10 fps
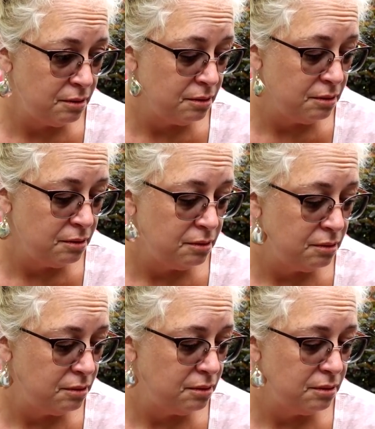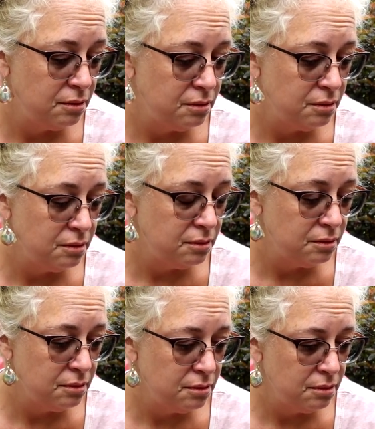
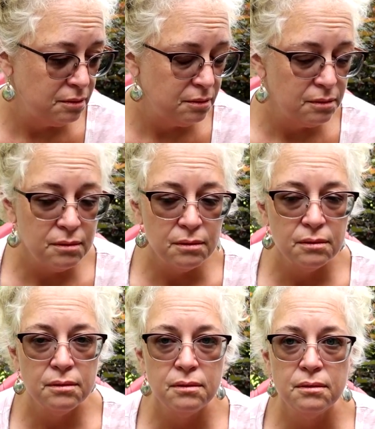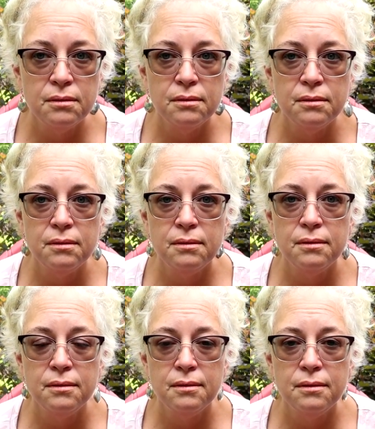
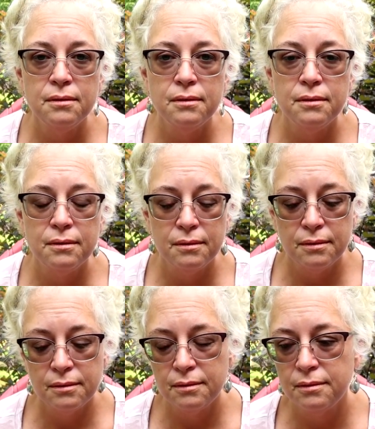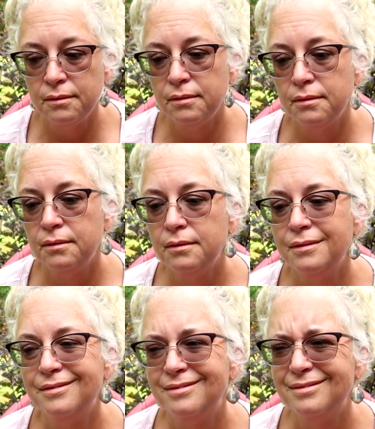
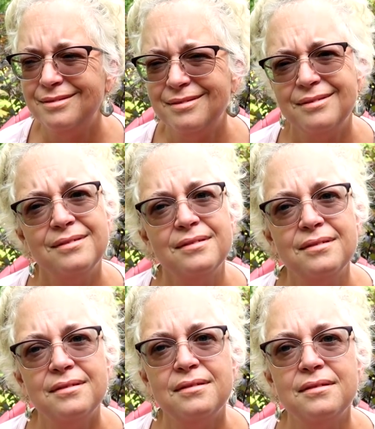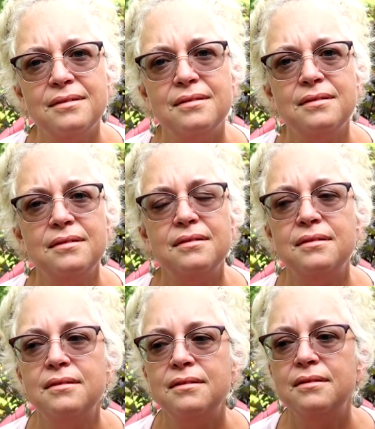Nothing is said.